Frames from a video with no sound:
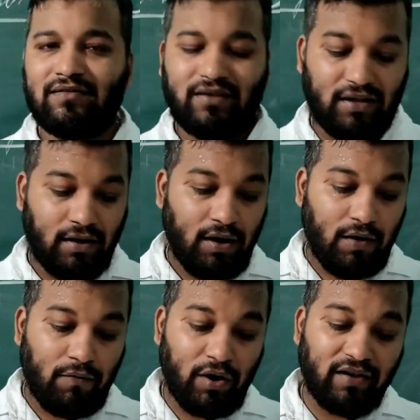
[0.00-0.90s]
See,
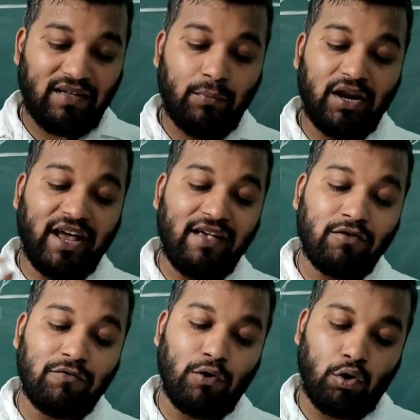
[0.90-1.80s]
for example, in case
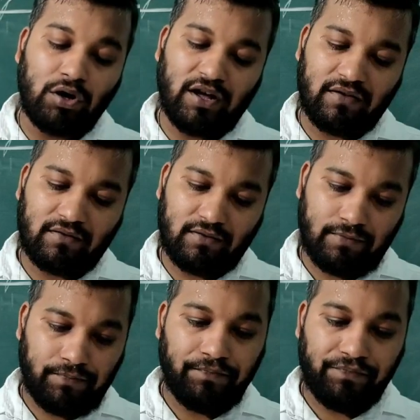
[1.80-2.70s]
of lotus,
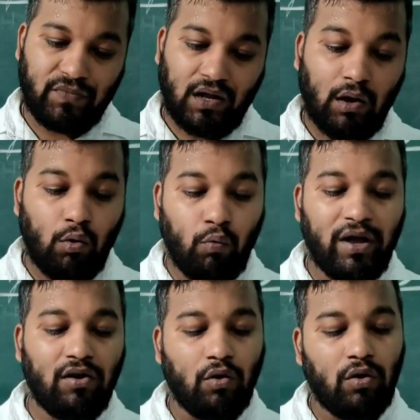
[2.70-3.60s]

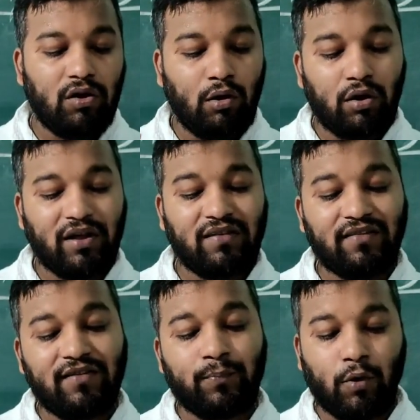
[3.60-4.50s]
we know lotus is
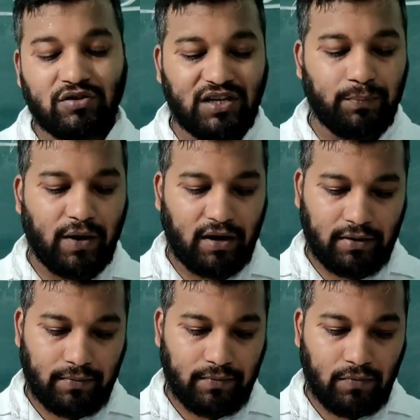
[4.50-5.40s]
a spongy part.
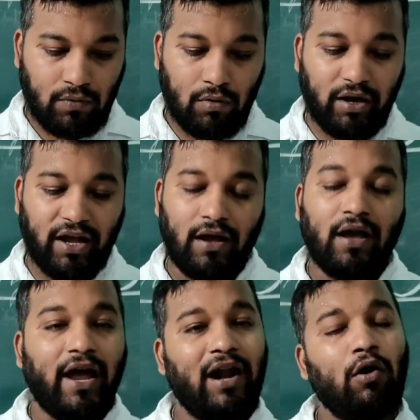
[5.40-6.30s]
Okay,
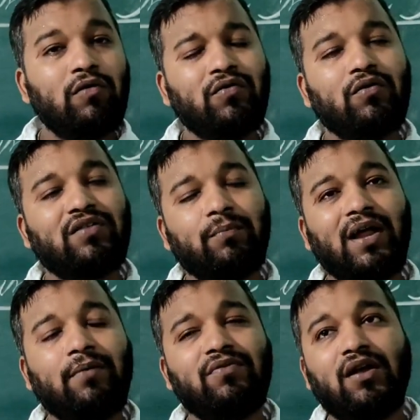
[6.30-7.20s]
and also
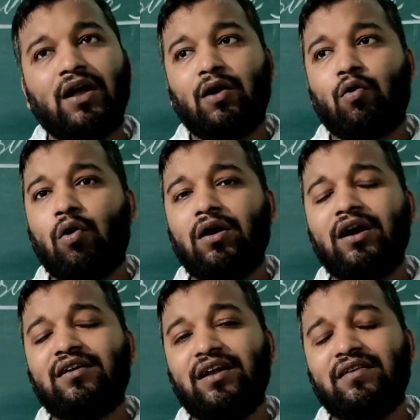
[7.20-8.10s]
sometimes
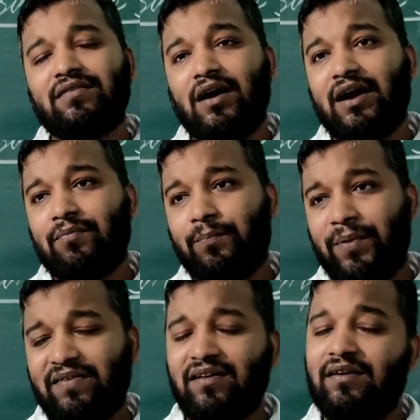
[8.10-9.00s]
coconut trees are
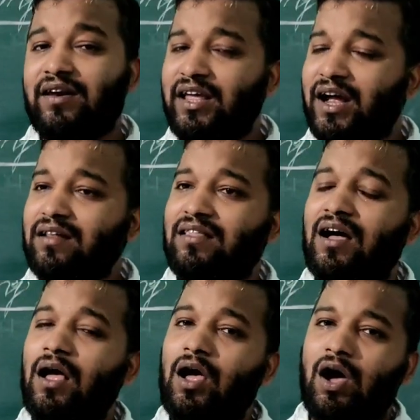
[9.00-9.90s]
present near
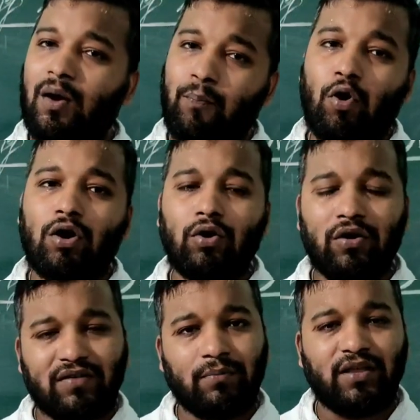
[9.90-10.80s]
the pond or
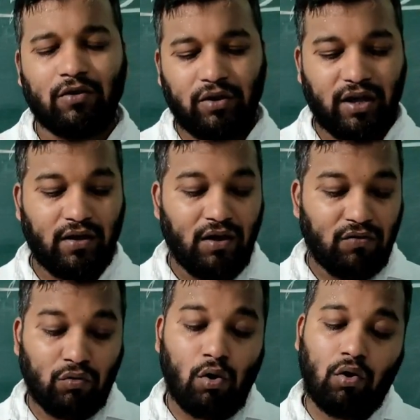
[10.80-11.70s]
something. Okay,
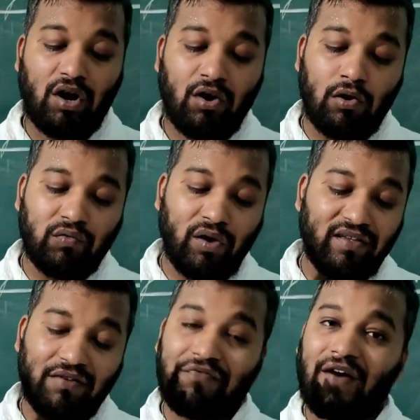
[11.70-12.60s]
so coconut also
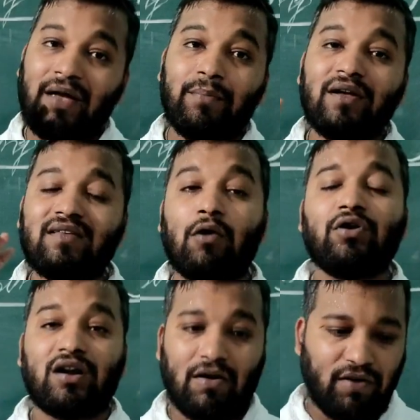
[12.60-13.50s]
has a fibrous
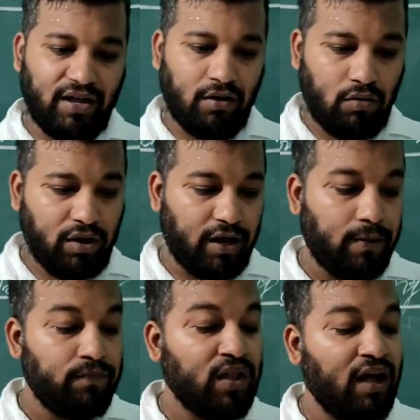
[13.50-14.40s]
outer covering. Okay,
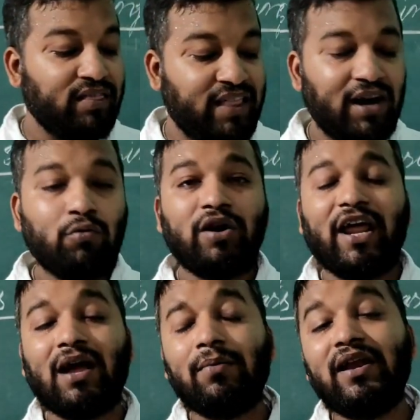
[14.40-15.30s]
that would
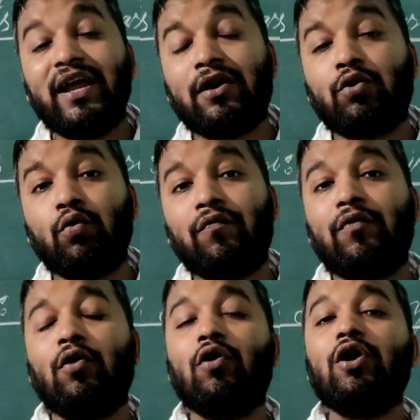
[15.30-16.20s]
enable it to
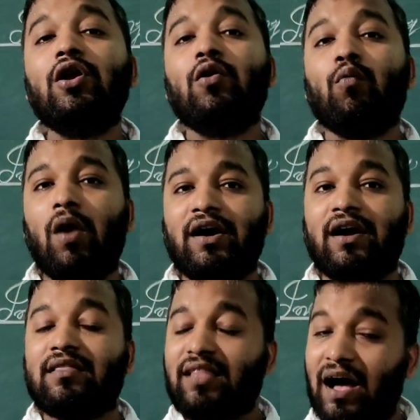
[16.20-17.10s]
flow on water.
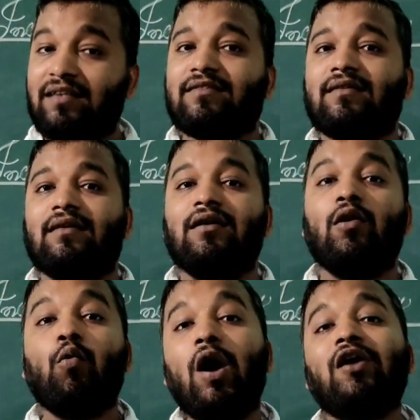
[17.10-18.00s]
Thus,
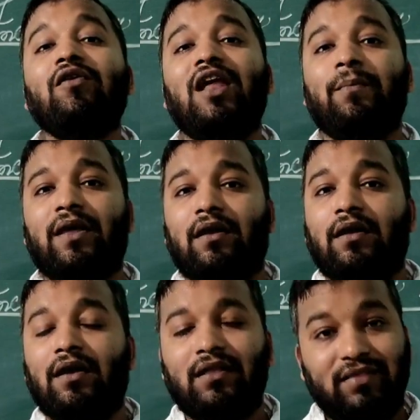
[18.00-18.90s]
what will happen?
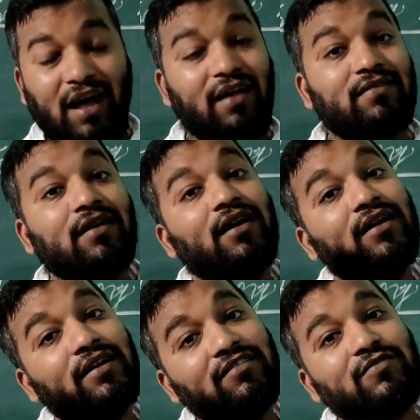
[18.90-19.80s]
Thus,
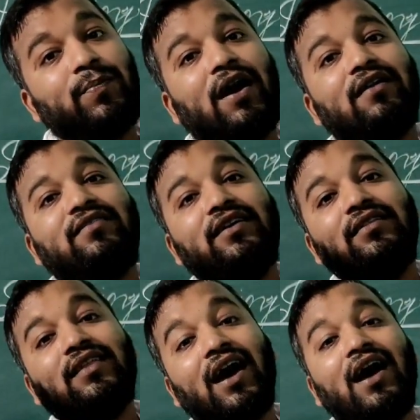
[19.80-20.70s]

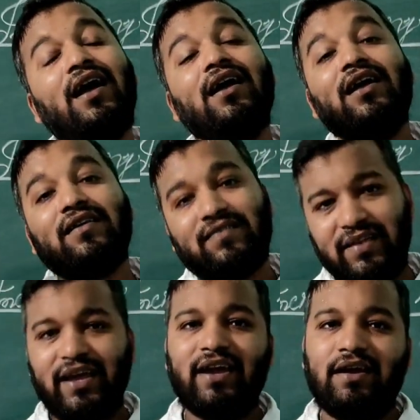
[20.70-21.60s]
dispersing the
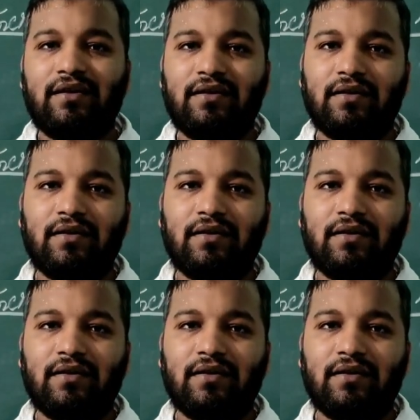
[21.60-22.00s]
seed.